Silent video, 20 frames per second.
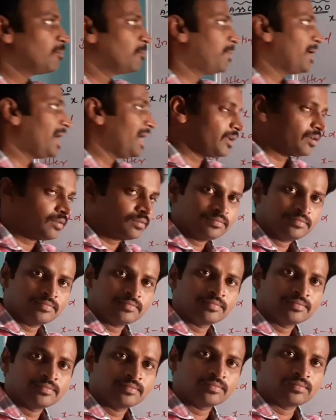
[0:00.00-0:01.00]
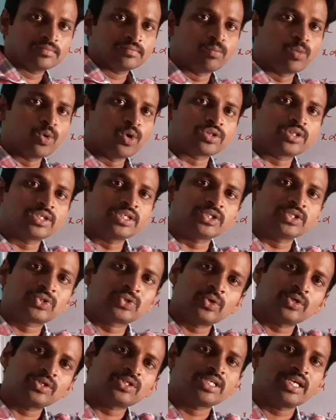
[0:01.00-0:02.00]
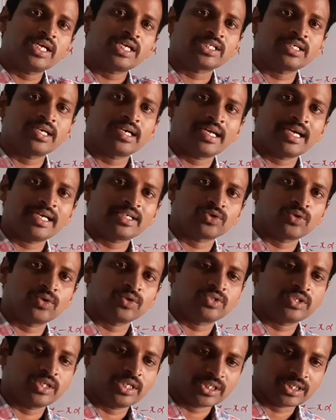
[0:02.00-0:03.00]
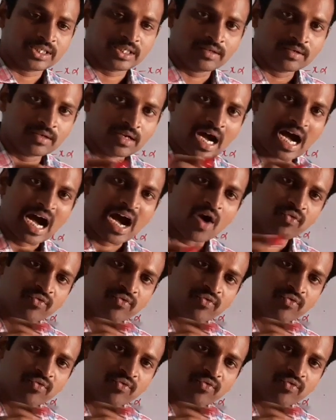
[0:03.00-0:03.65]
compare both dissociation and association